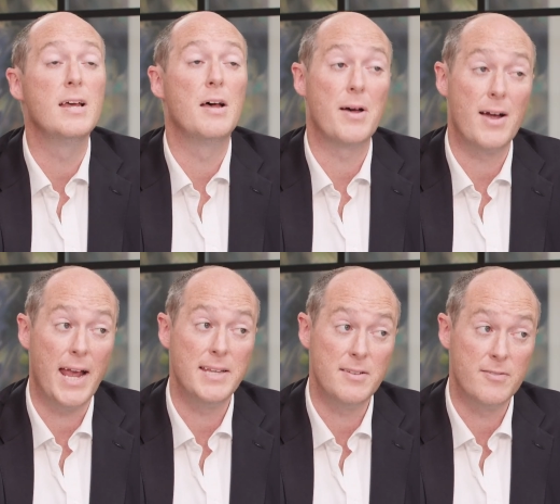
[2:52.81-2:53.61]
About
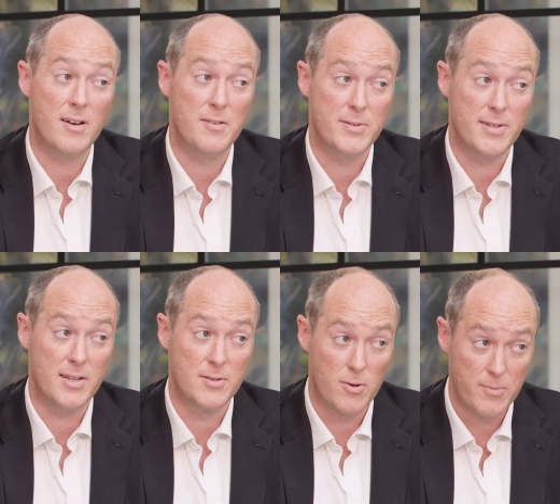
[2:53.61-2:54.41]

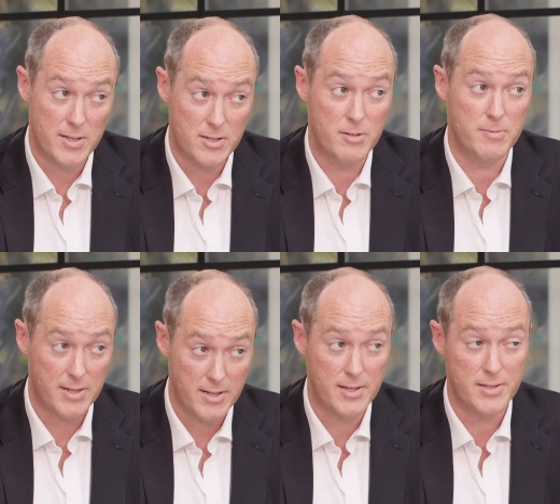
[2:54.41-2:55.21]
85% of what we do
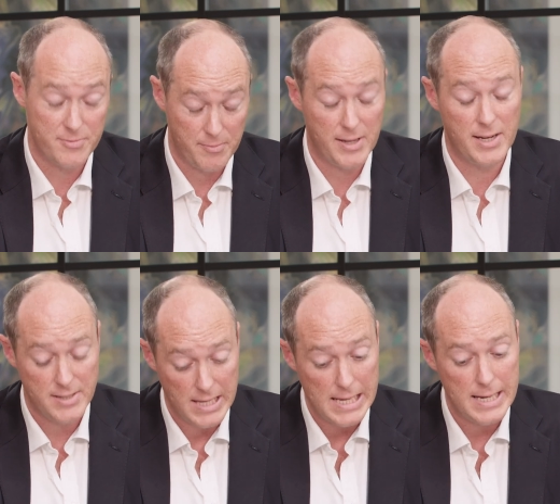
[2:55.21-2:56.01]
recurs from year
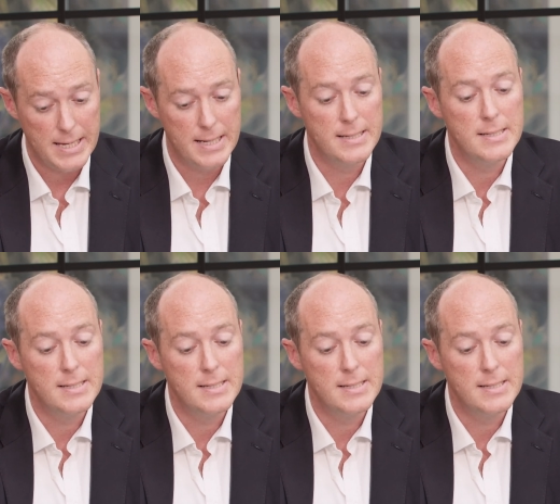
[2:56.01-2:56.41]
to year.